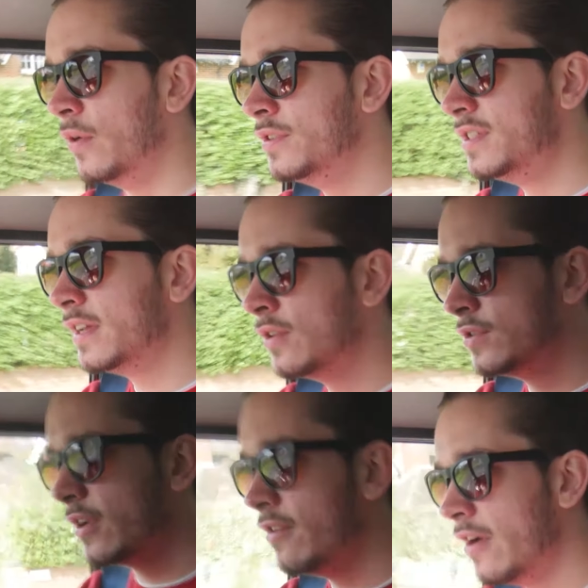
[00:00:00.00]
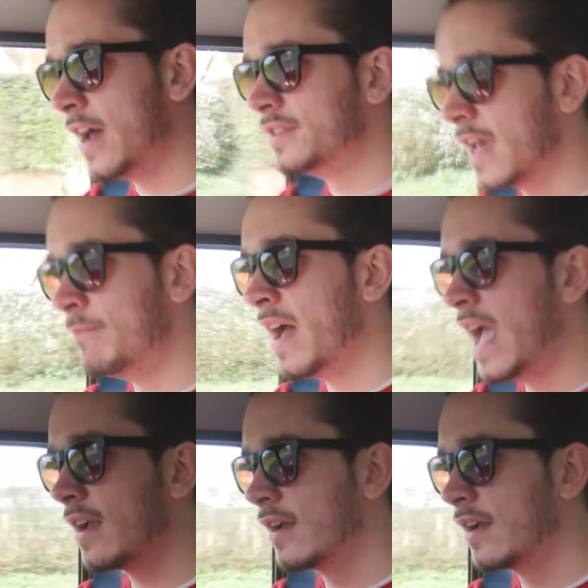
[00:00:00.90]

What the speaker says: phone signal, so I don't know how to get back.